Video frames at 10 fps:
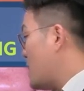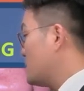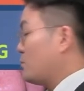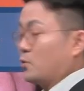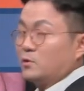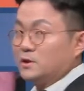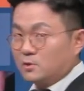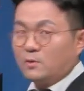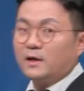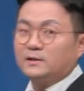The
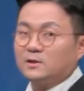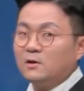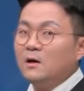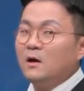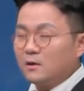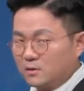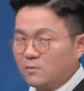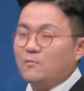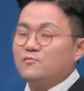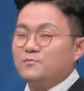mandible is taped
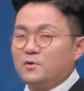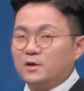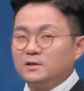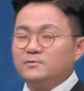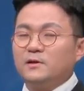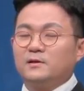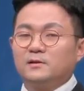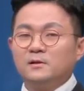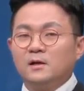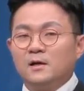like this, but
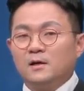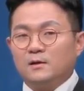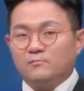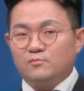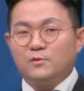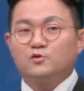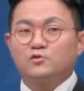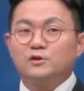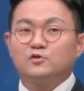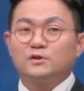this is difficult
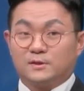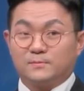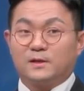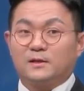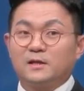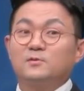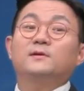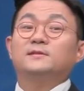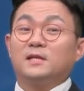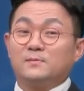for the
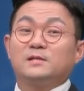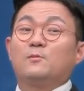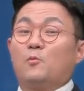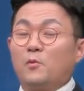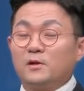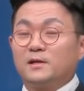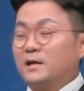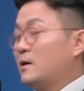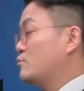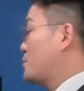patient to open the
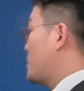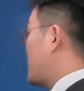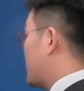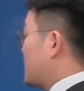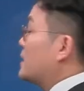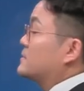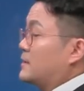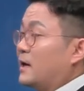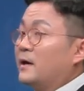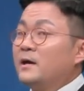mouth, a
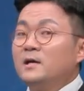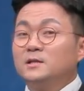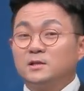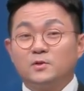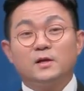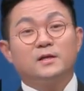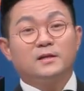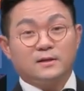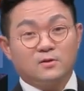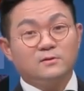discomfort.
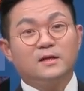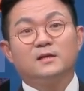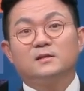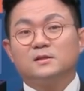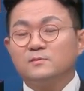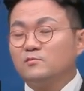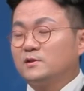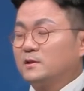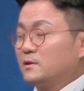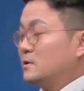But this is for your
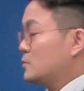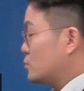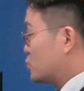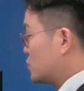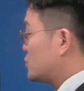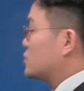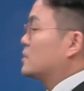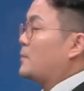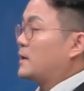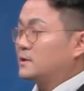reference to
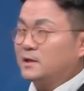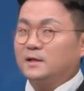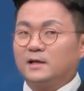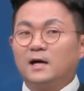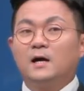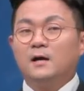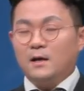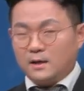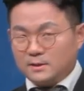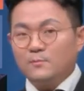reduce swelling.